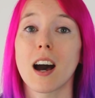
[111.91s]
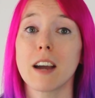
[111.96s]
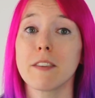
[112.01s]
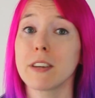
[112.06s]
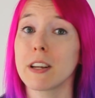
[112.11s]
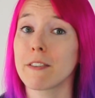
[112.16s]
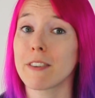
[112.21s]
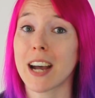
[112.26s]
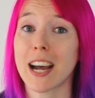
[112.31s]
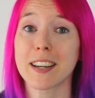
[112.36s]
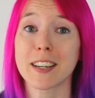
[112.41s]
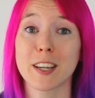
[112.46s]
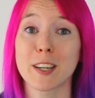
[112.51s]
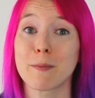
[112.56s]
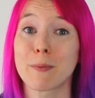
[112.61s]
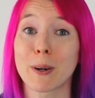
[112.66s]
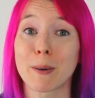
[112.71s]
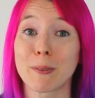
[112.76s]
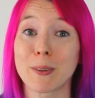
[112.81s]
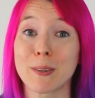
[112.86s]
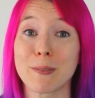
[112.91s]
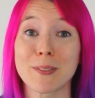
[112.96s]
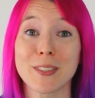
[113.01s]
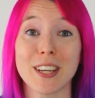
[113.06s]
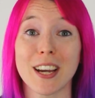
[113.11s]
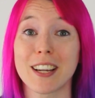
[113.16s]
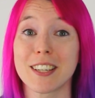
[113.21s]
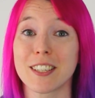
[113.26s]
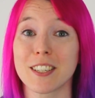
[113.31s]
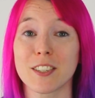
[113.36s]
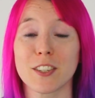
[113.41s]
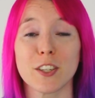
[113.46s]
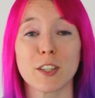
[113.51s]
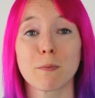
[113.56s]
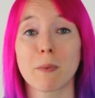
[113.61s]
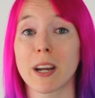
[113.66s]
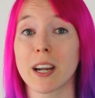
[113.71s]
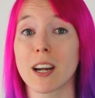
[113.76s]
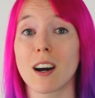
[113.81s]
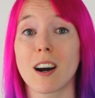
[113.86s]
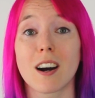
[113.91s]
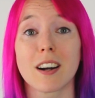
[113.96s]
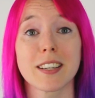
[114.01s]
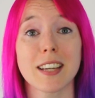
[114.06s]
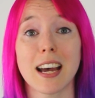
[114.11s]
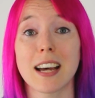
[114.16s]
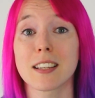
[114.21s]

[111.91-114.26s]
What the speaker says: I've never had any problems. I just use my card